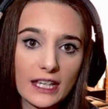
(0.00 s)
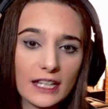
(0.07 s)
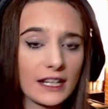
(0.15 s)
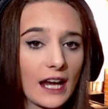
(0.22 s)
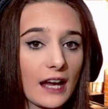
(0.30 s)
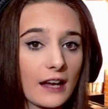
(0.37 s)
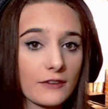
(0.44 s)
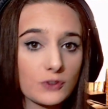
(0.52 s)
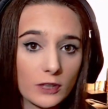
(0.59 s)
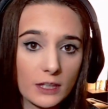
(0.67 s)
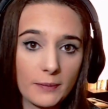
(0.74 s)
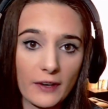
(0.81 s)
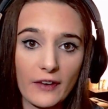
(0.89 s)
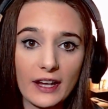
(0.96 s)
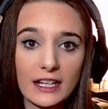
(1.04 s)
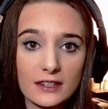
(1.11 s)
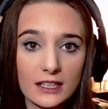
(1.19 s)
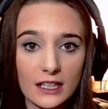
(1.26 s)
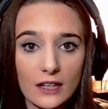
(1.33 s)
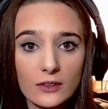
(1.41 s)
it and not have to worry about
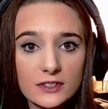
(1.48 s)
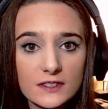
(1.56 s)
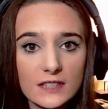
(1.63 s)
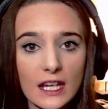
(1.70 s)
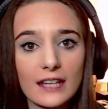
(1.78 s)
anything else,